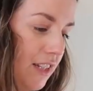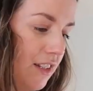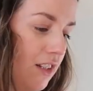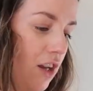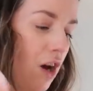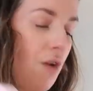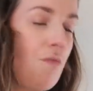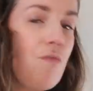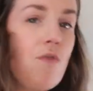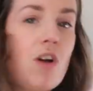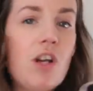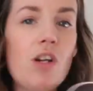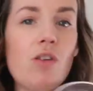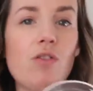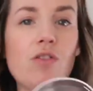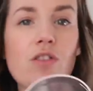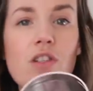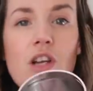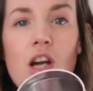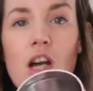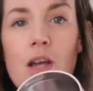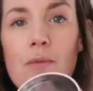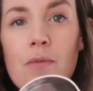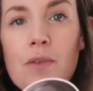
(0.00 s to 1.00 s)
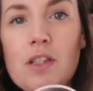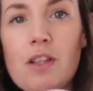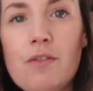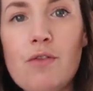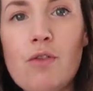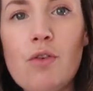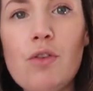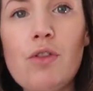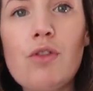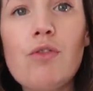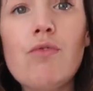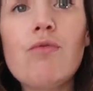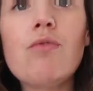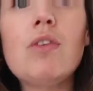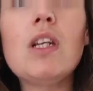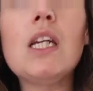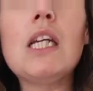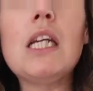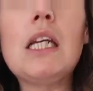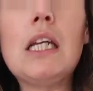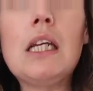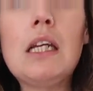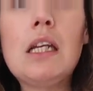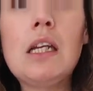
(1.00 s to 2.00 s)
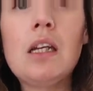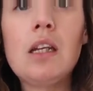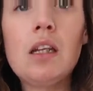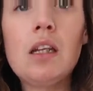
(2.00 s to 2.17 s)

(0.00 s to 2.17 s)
it's come right on time because I've got three